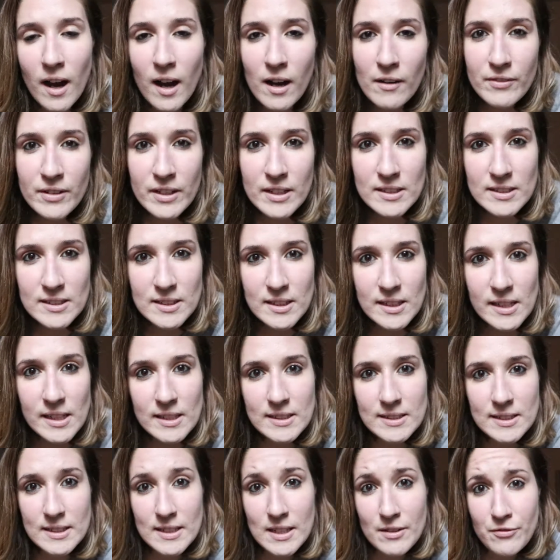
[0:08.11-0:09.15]
Obviously
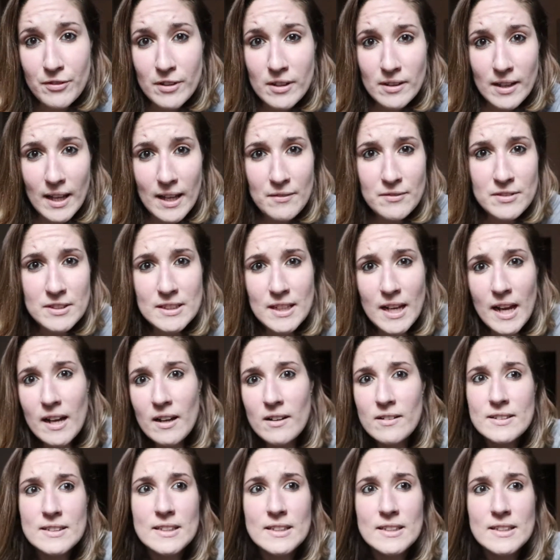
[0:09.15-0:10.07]
it's a different lifestyle,